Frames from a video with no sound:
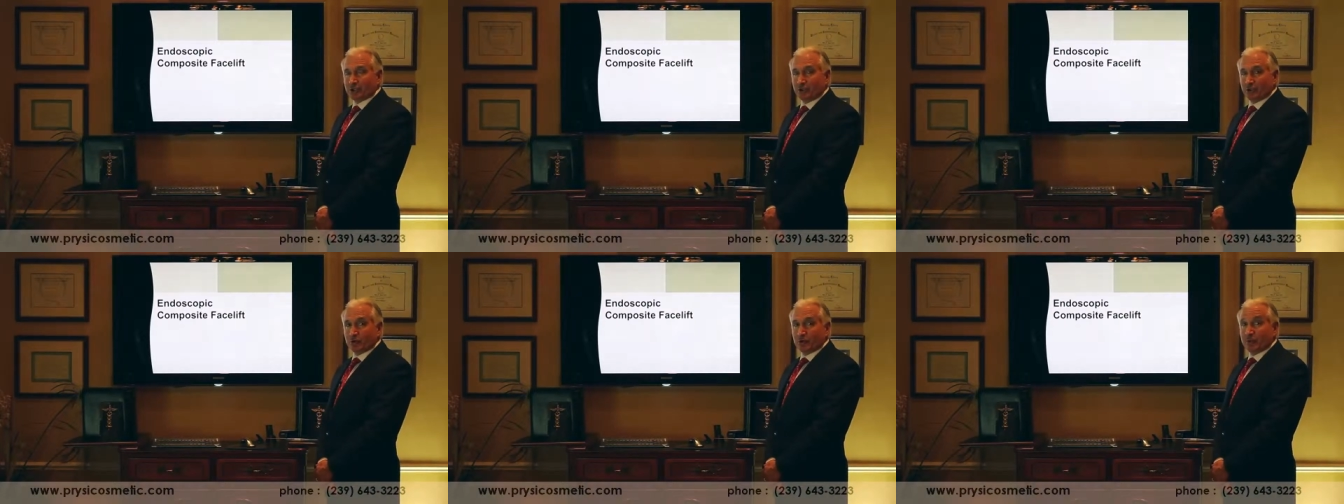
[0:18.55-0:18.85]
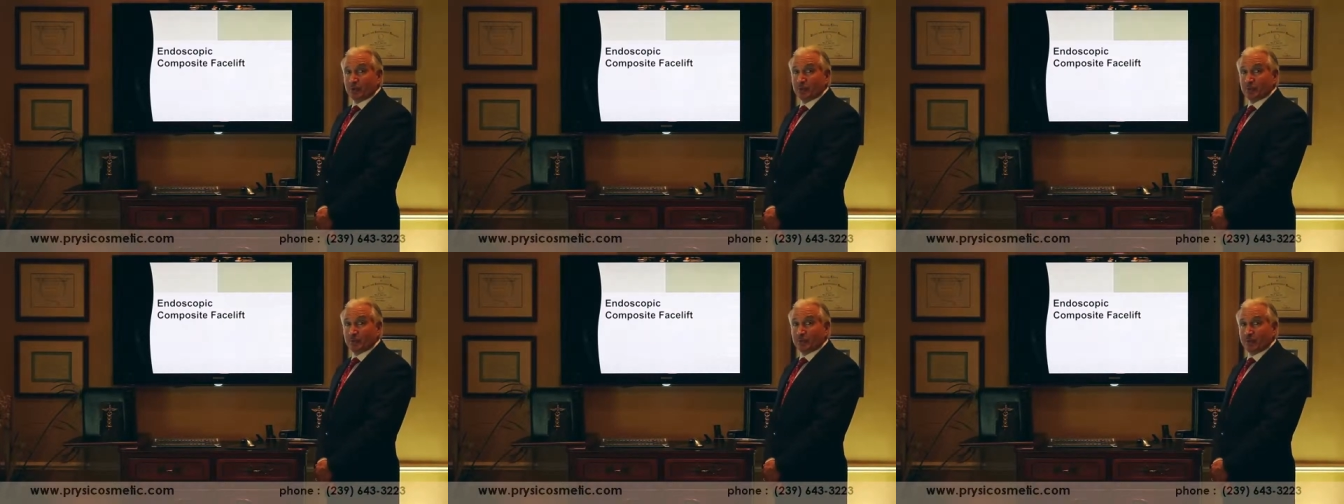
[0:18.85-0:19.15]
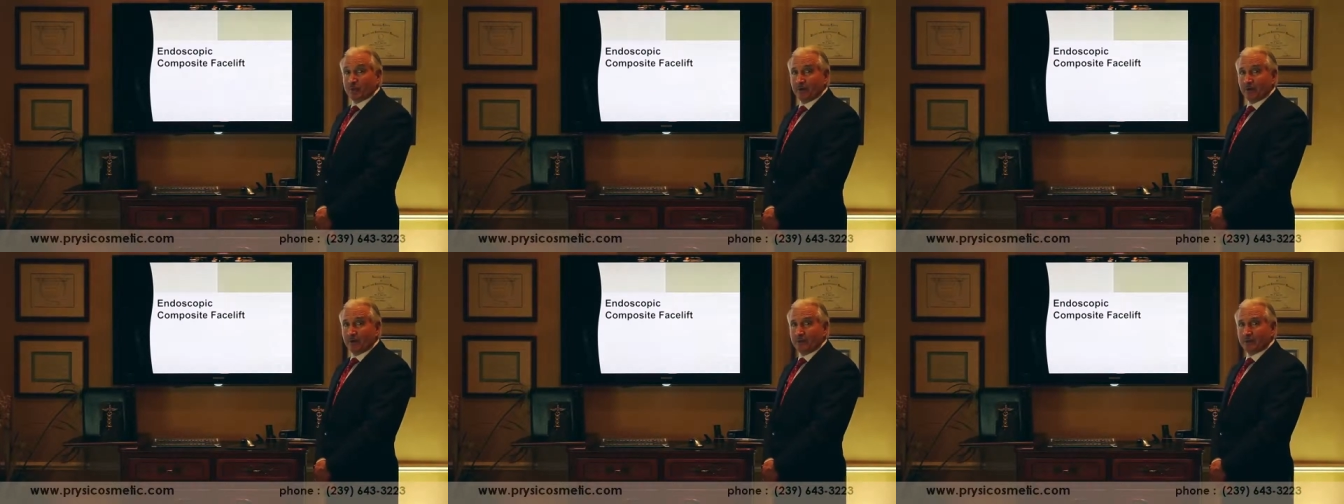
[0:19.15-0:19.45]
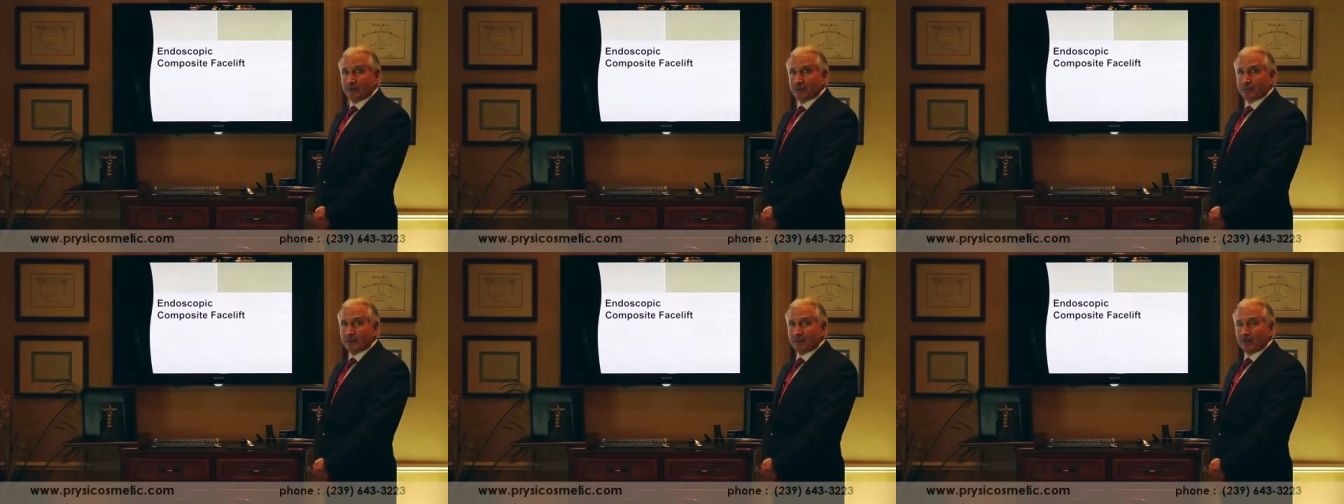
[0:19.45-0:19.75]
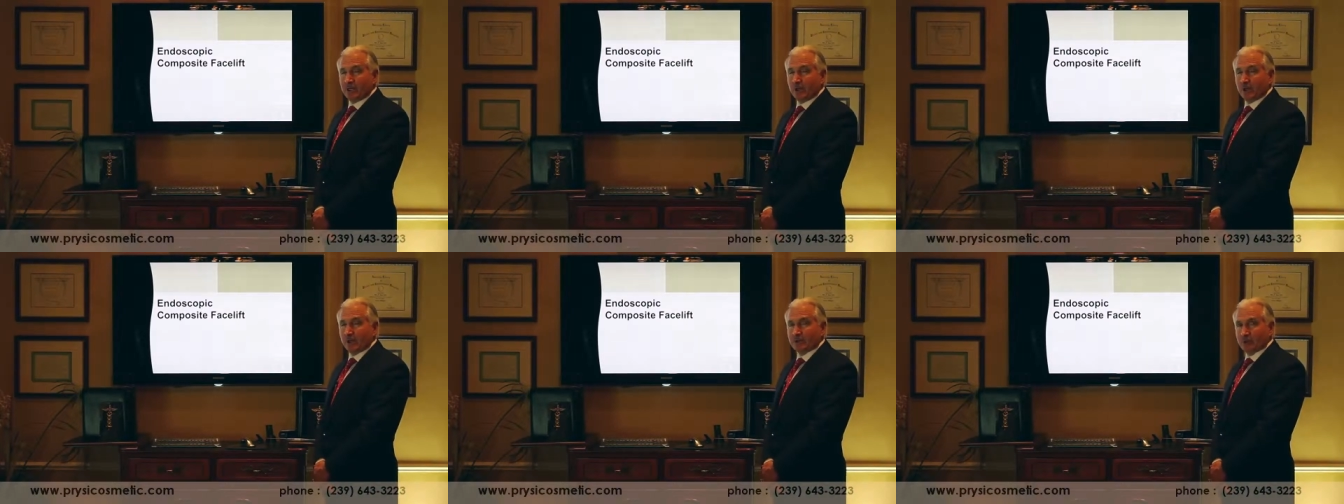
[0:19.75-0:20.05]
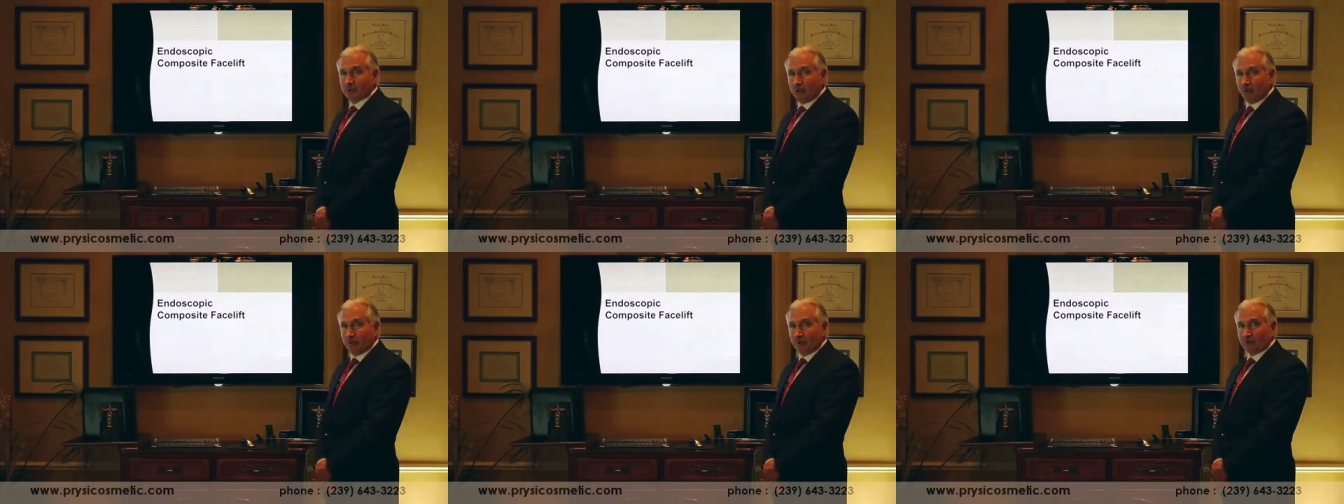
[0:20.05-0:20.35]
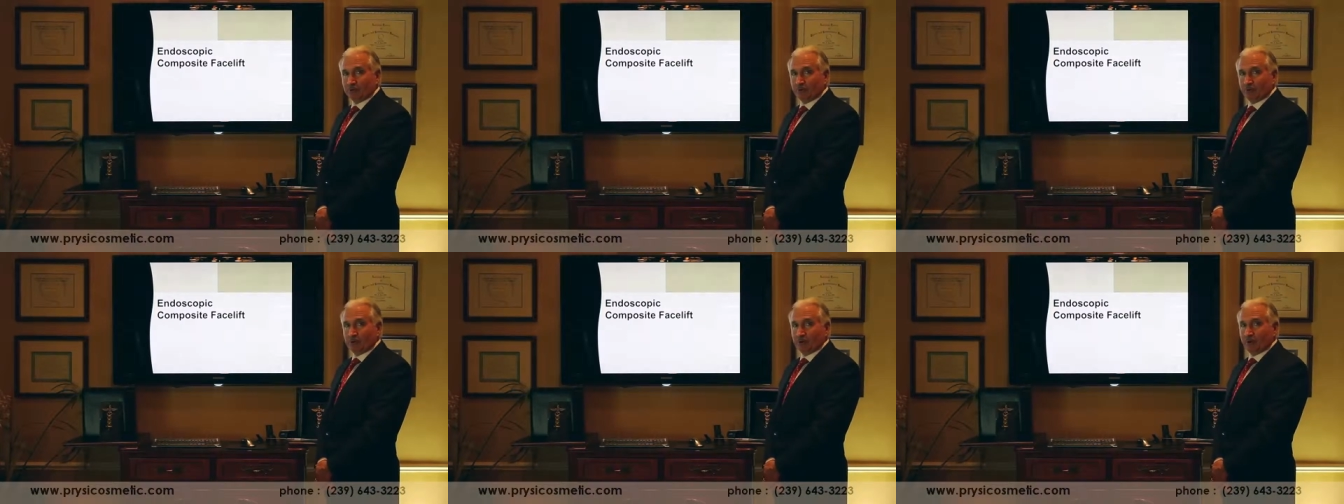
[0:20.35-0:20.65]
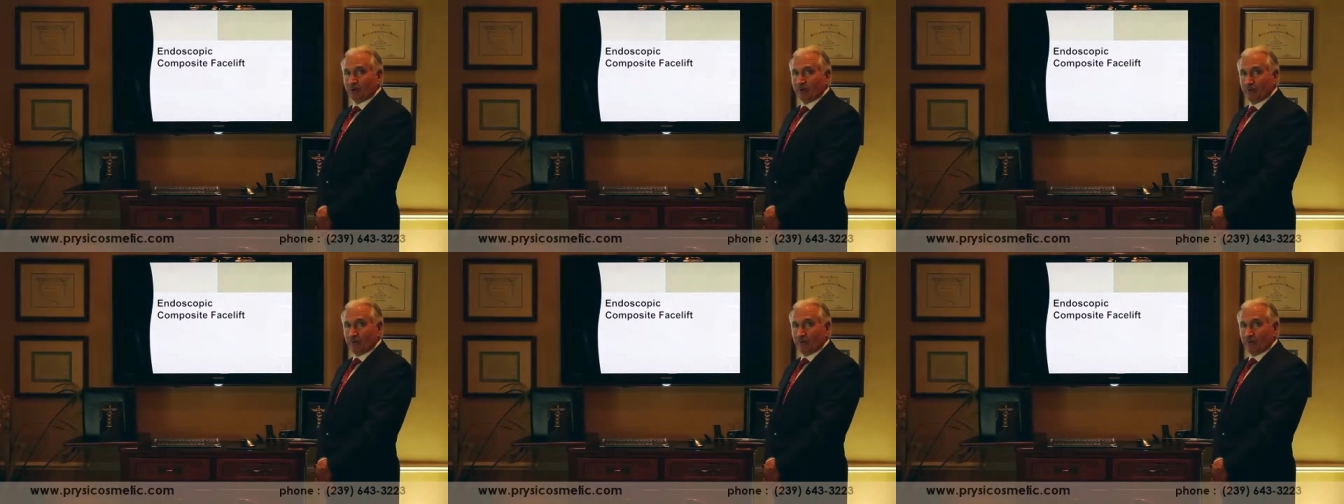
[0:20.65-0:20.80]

surgery experience and results